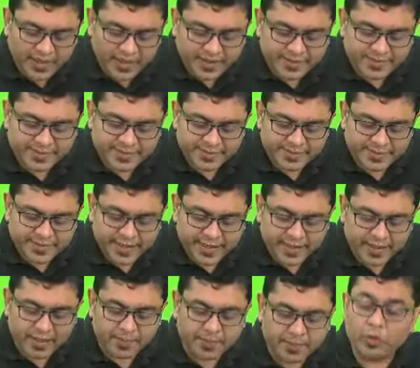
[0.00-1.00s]
us
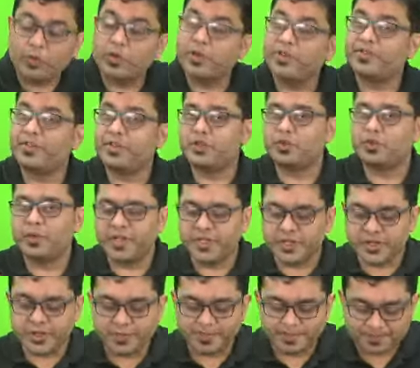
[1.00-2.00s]
think about a situation.